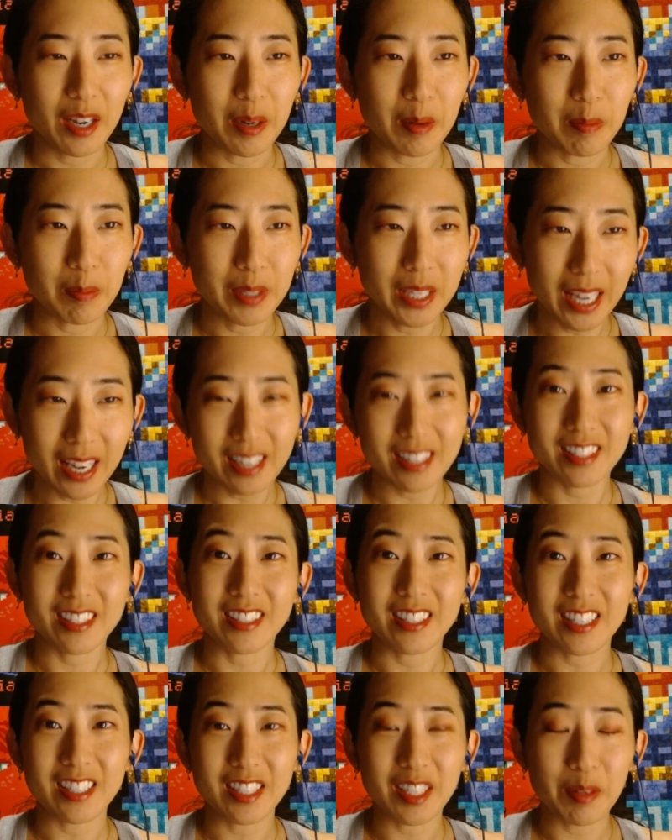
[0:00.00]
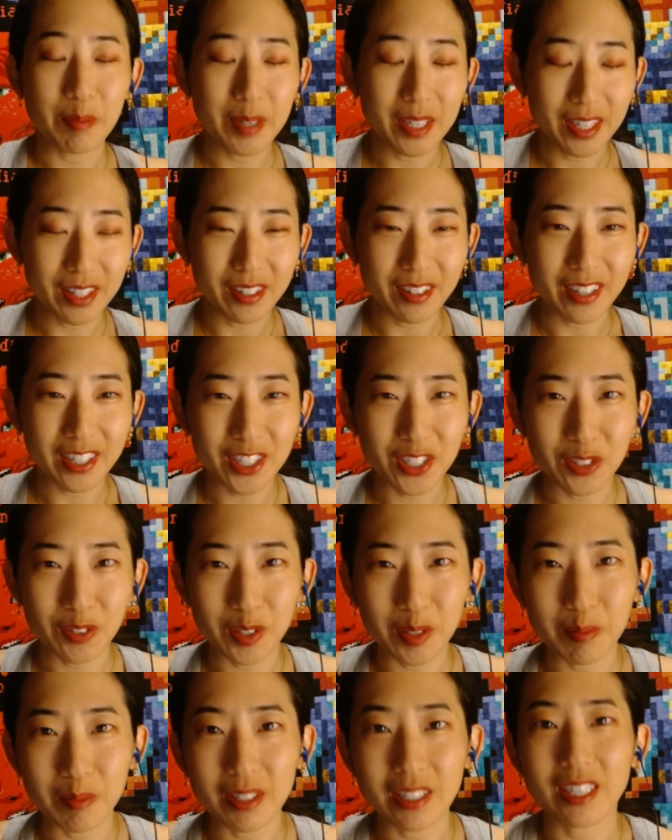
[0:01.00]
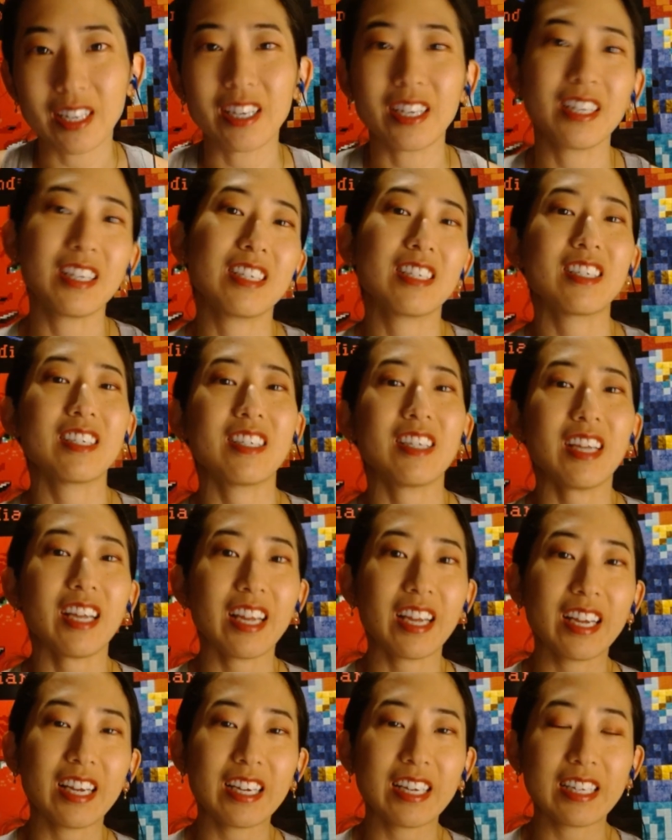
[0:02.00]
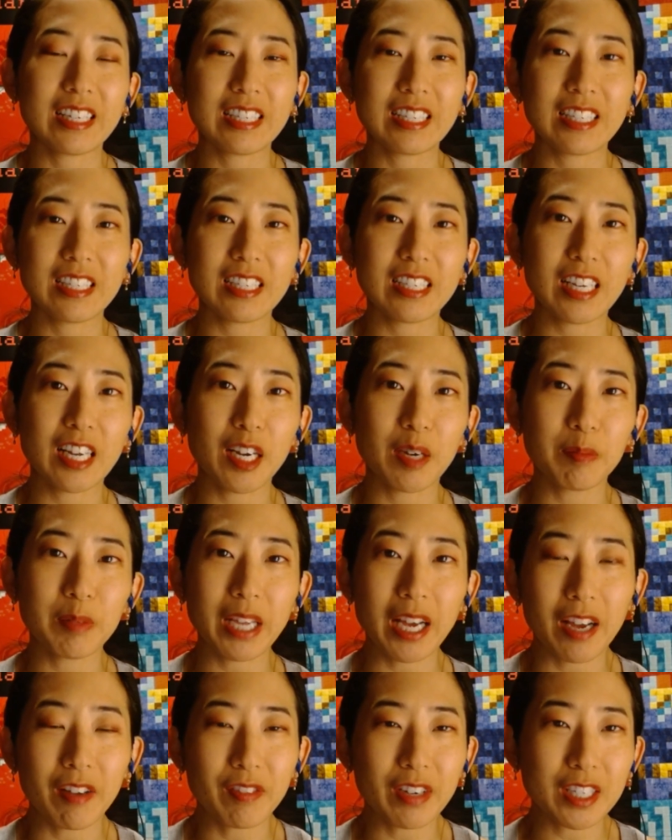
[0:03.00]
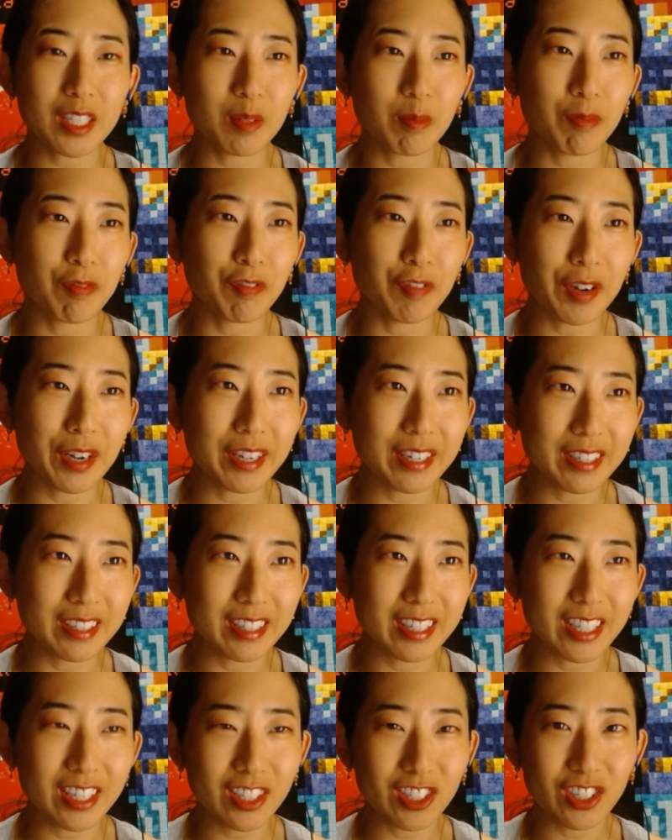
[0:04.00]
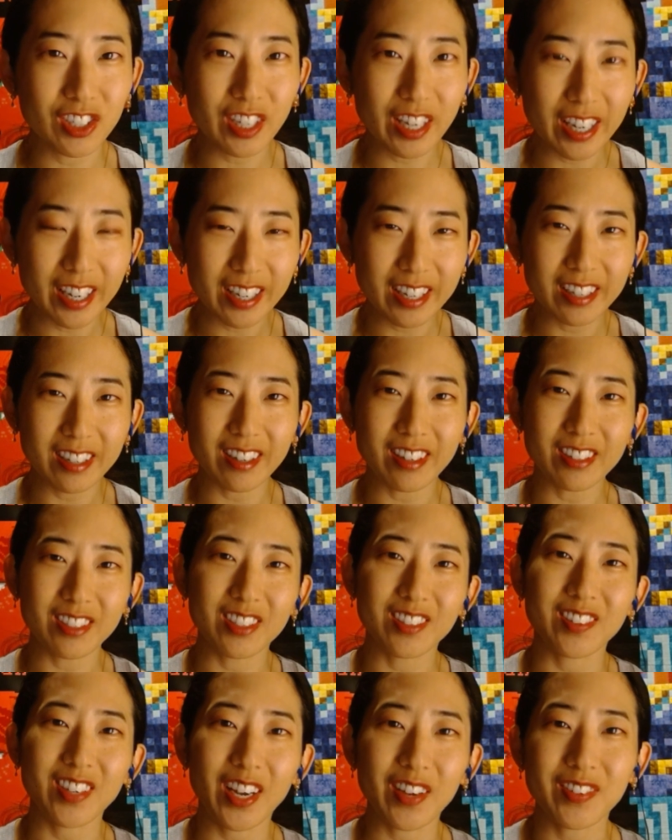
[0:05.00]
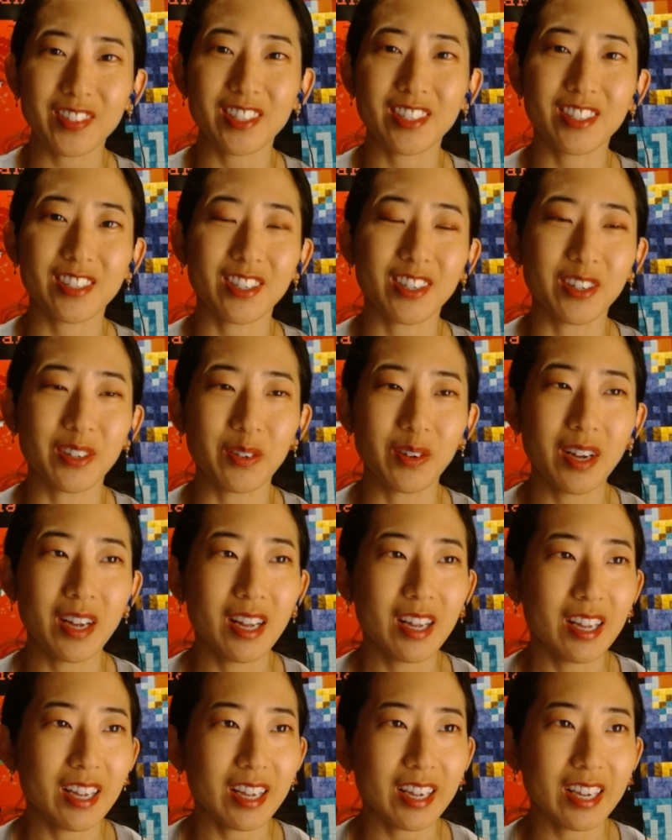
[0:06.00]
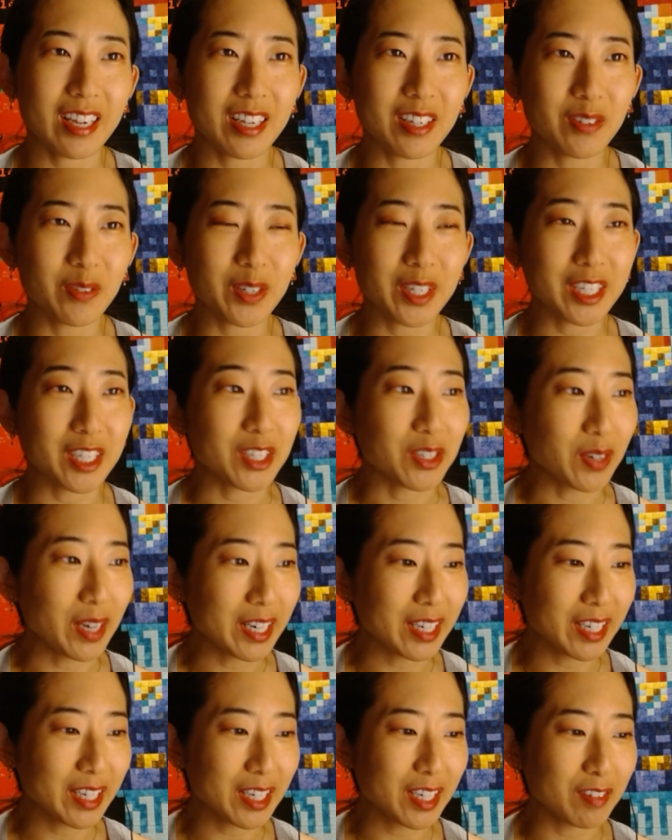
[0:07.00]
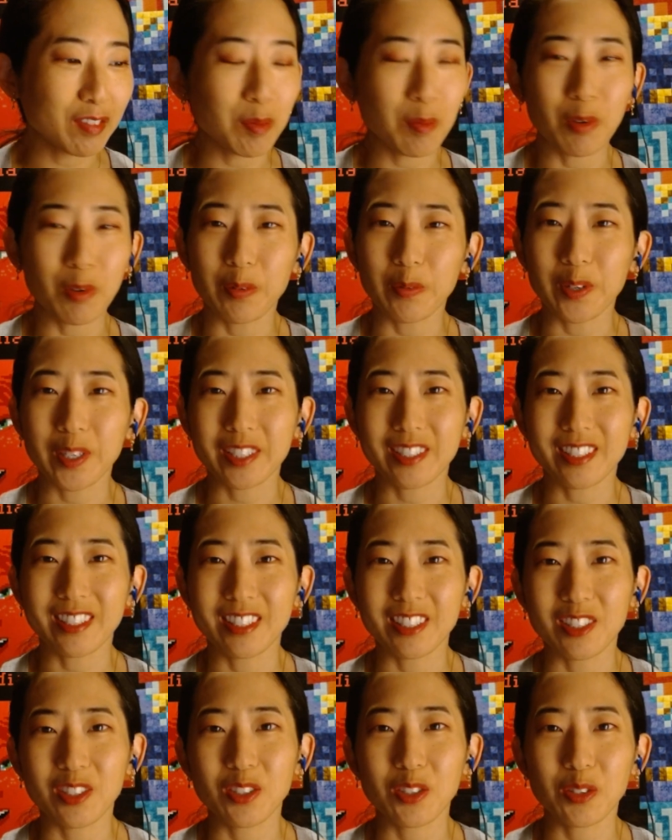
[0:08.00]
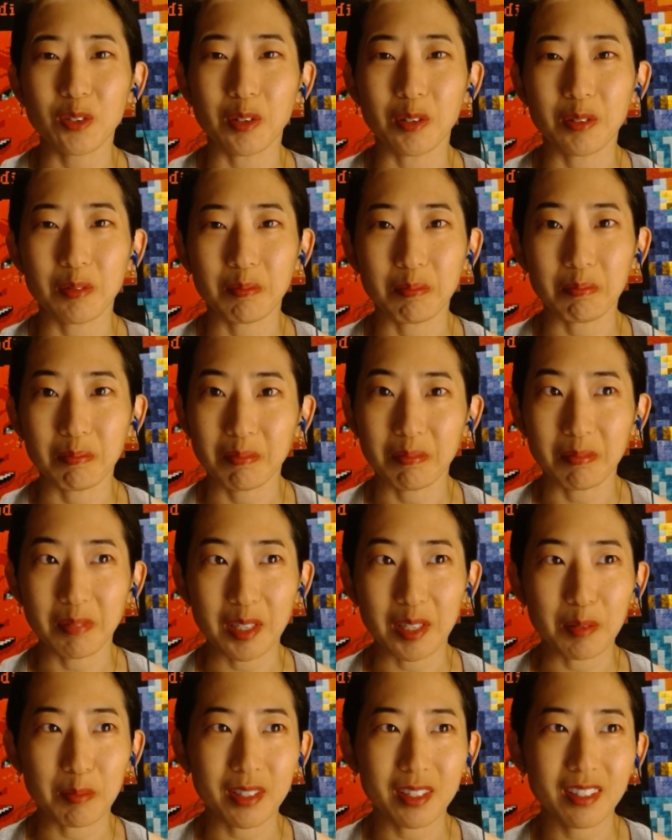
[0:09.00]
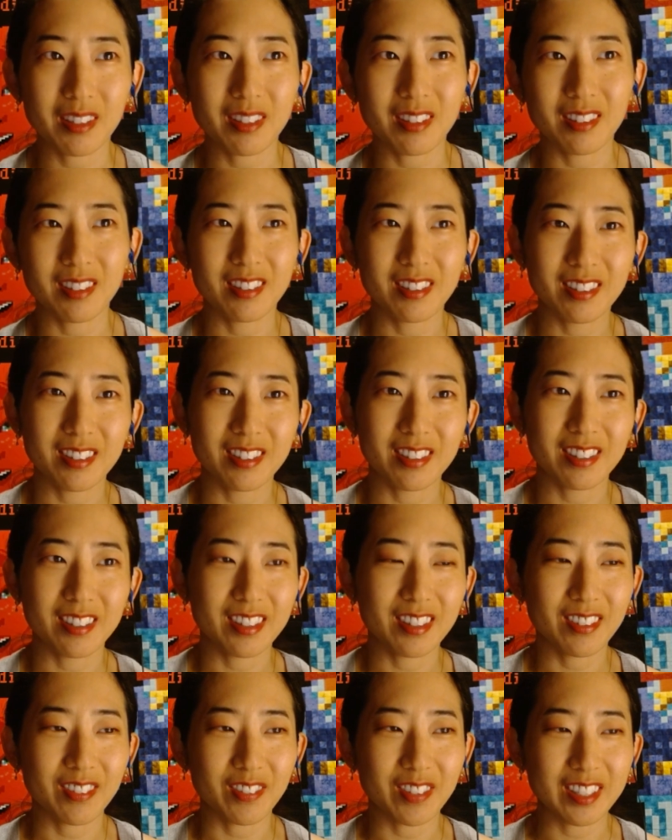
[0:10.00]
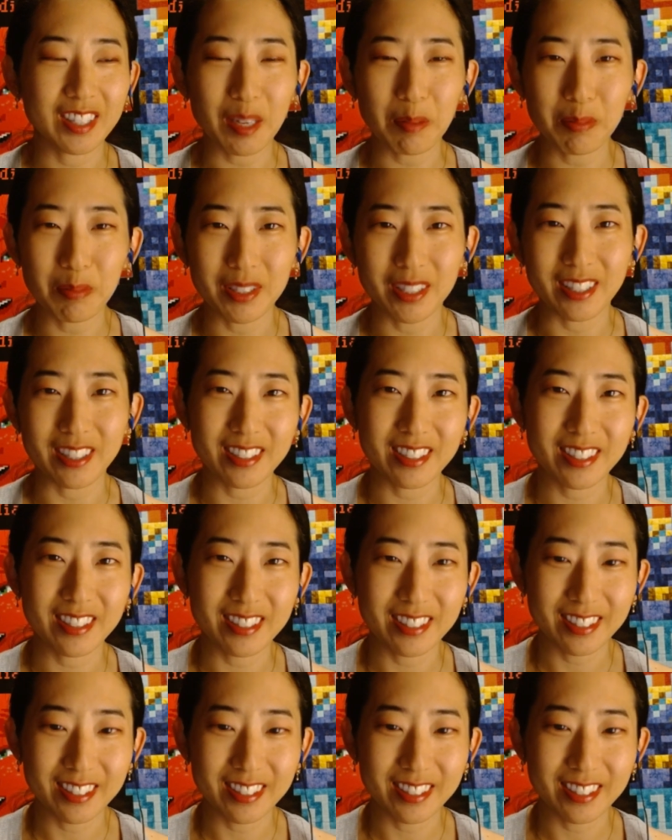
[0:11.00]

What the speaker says: But yes, it's going to be another art stream tonight. And yeah, I've got some fun EGA arts and crafts to show. And we're going to try to get even more work done than usual, maybe. Wouldn't that be nice?